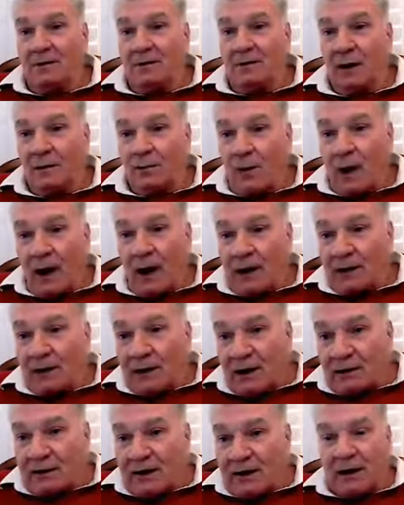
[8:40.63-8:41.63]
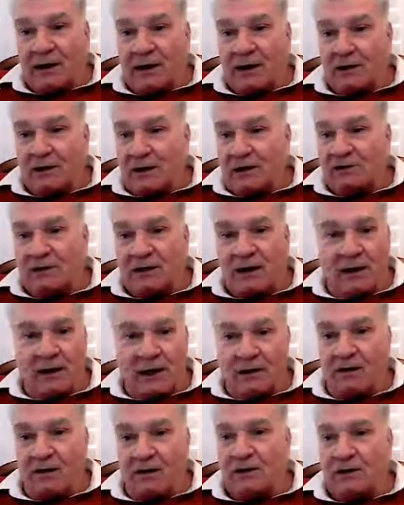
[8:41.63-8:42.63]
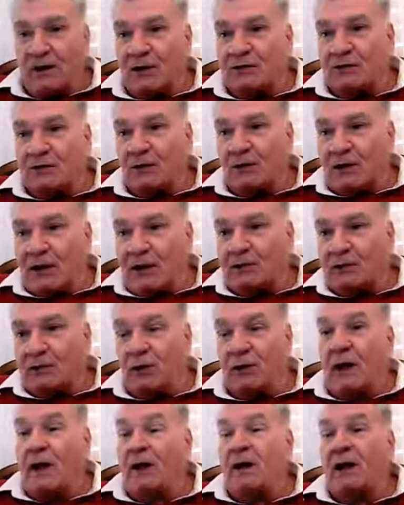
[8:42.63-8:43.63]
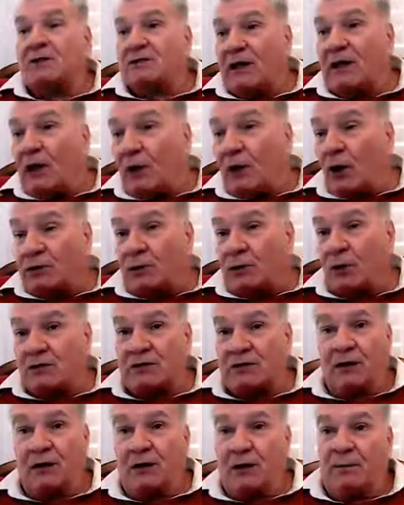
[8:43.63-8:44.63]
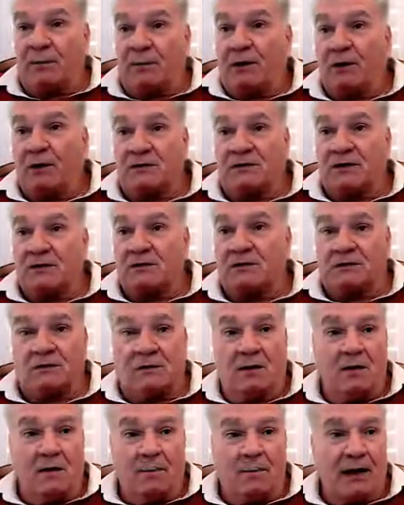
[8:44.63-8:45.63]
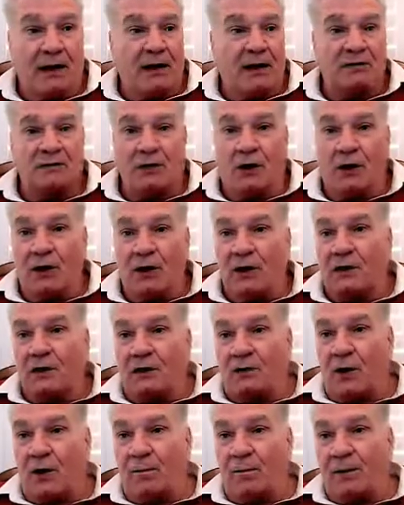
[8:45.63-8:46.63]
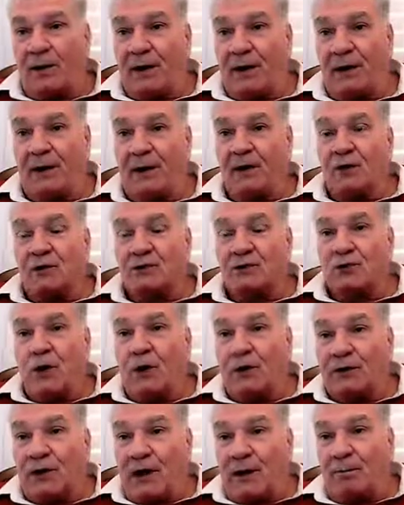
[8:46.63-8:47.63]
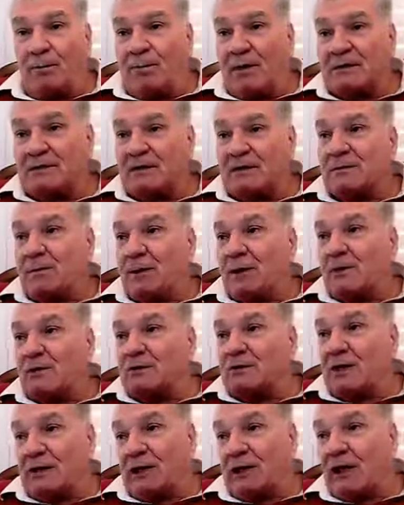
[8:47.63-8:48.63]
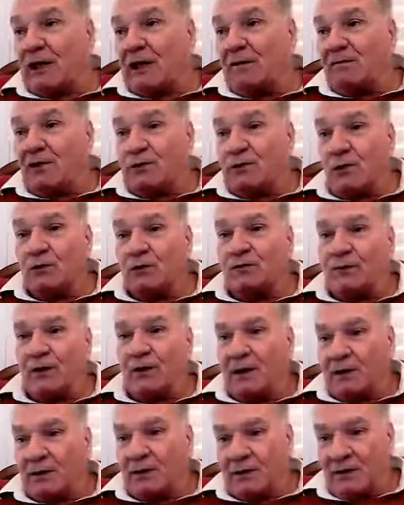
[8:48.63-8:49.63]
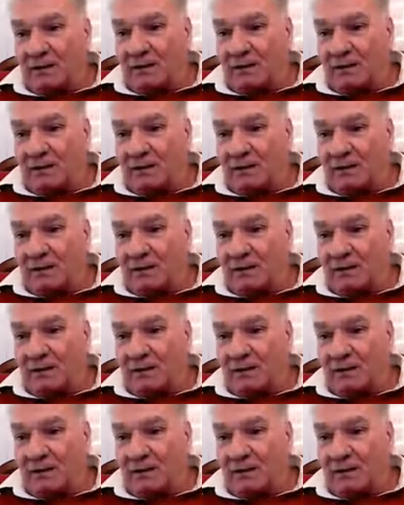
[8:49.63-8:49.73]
And why did it take industry 11 years to get to it, and they're still not using it? Because this Panasonic company sold their business because they didn't have a use for it.